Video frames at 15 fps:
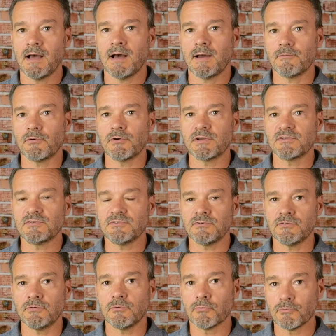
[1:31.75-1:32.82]
I'm going
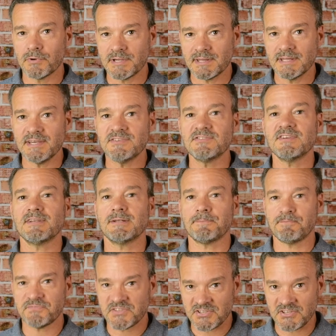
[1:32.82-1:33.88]
to release
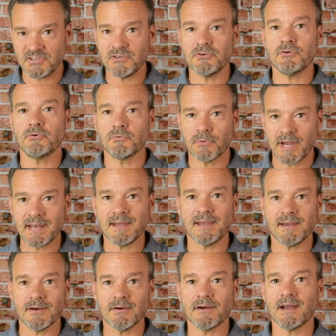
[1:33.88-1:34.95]
it to you right
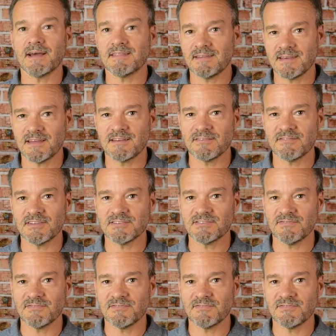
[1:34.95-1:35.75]
here at the end of this